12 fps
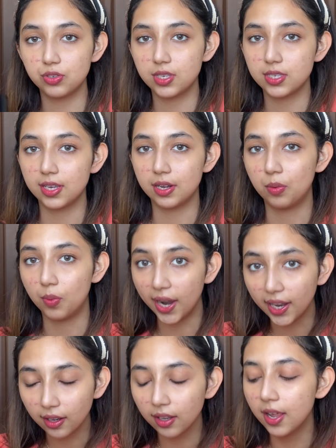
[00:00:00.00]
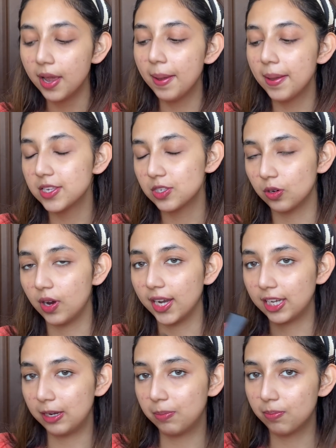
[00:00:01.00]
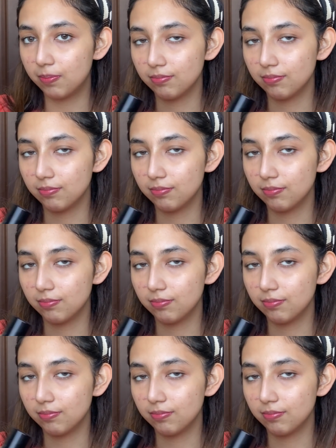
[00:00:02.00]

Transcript: this in a while, so I keep